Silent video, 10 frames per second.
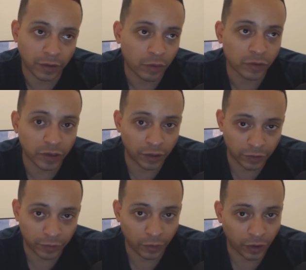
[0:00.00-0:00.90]
That was
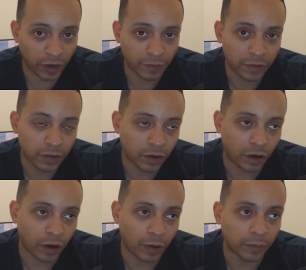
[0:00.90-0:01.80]
it. Okay.
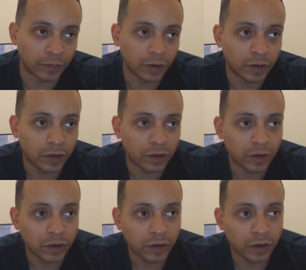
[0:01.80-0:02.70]
Um,
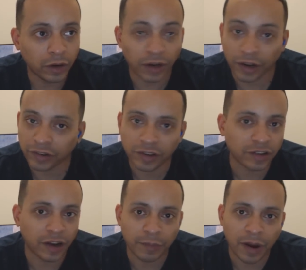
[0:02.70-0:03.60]
and as a
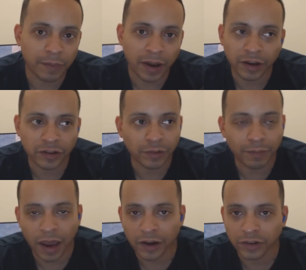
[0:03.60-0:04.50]
disclaimer, I'm not here to
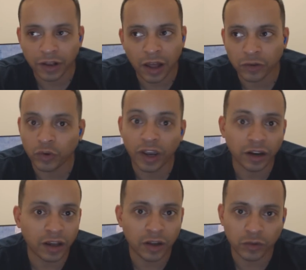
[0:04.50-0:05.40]
bash the console or
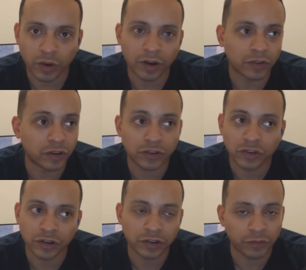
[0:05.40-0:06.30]
any console, whatever. This
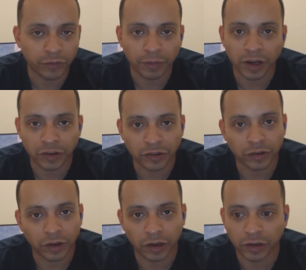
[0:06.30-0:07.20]
is just
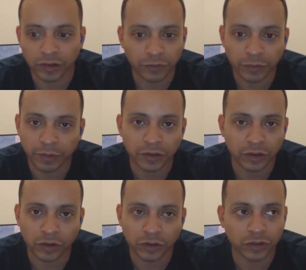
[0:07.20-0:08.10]
information. And this
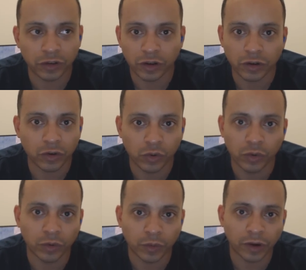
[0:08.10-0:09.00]
information you can just look on
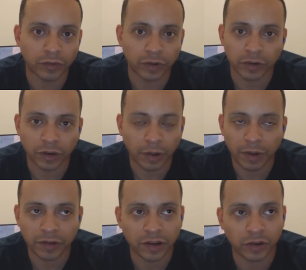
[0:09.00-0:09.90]
Google and whatever. So
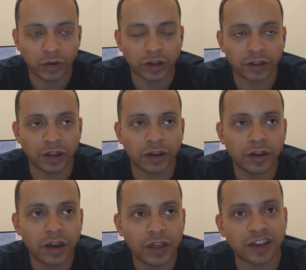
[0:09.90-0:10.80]
I'm not telling you
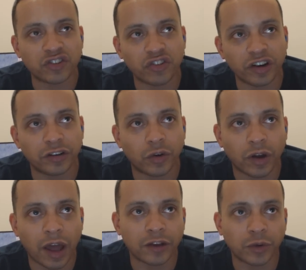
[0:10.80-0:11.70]
anything that's crazy
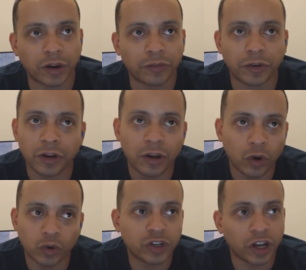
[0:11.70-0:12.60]
or lies or whatever.
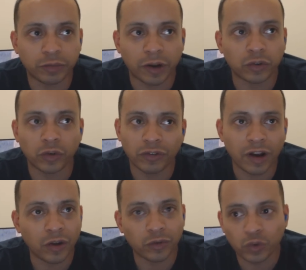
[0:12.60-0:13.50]
OG Xbox sold
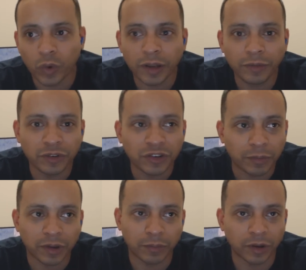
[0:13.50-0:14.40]
around 20
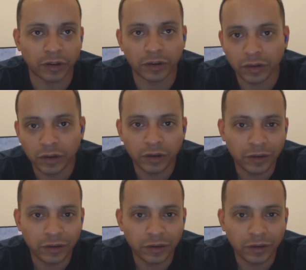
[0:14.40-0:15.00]
something million,